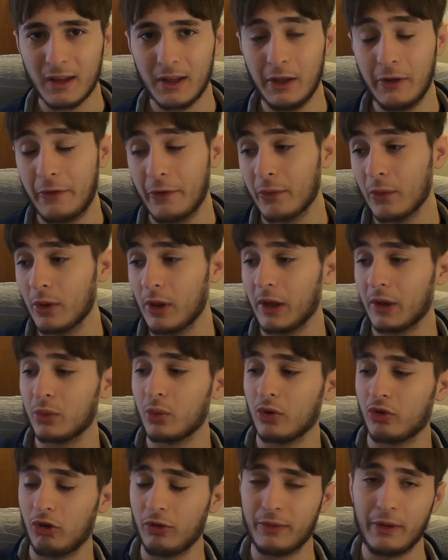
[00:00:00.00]
If you want like
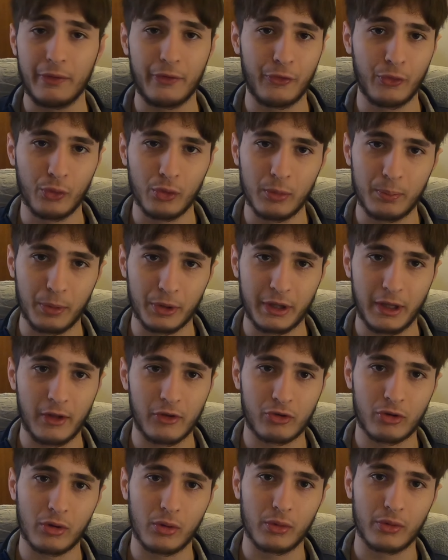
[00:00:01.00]
to achieve the full
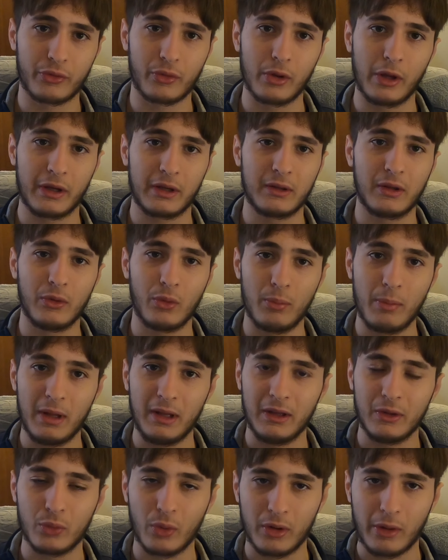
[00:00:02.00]
potential, also like the
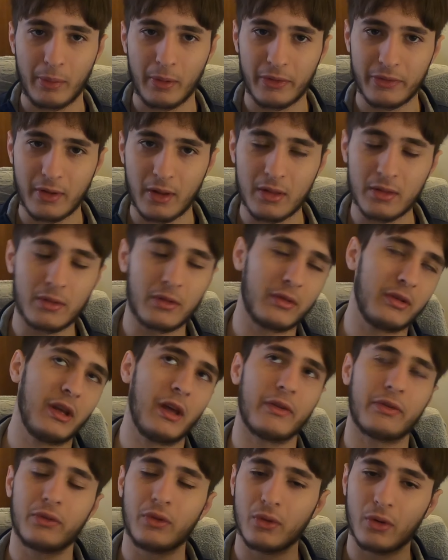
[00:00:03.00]
remaining 20%,
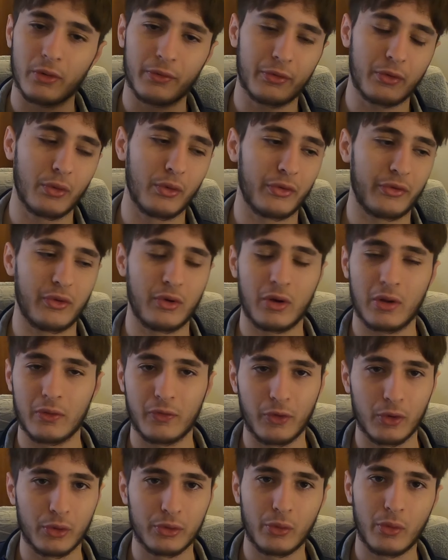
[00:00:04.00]
yes, of course you can
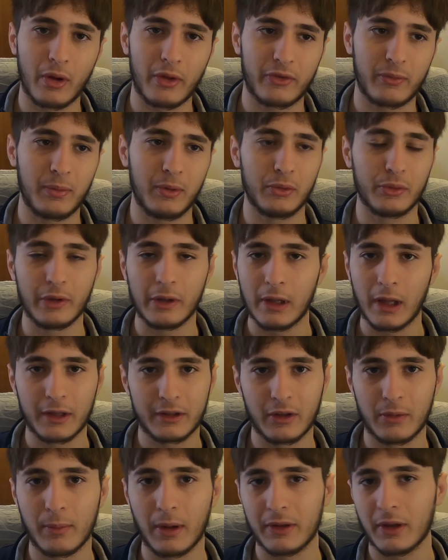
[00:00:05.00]
follow the recipe to the
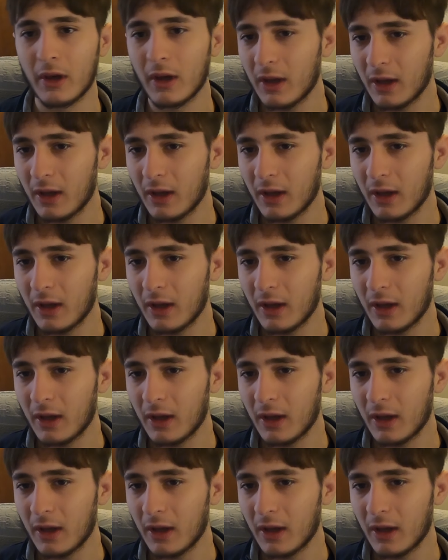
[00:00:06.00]
letter, but